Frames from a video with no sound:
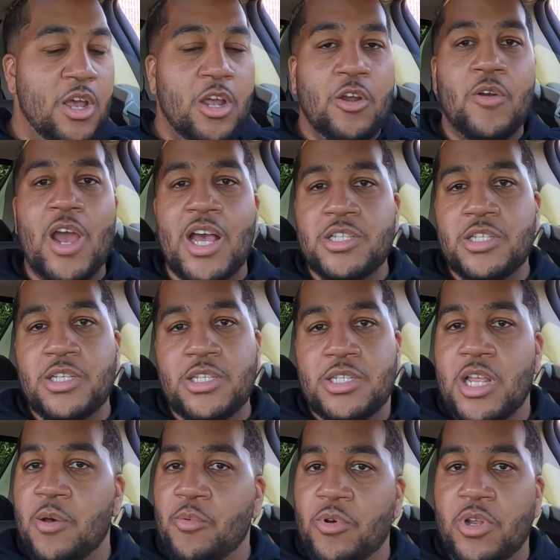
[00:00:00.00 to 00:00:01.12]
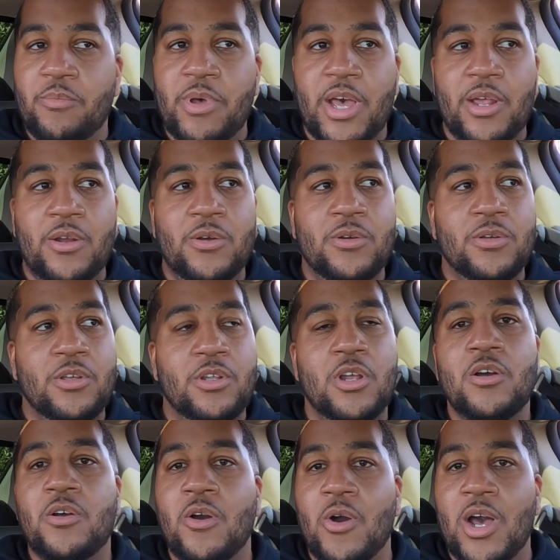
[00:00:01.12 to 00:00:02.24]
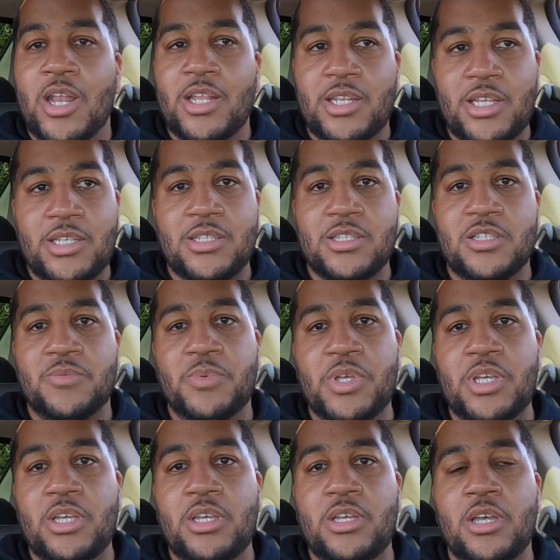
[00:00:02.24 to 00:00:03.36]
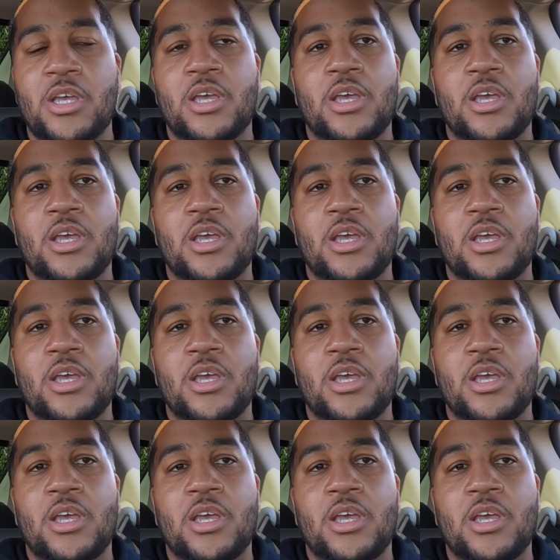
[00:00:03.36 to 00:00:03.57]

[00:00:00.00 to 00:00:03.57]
gradually step on the pedal, you know, go at a decent speed,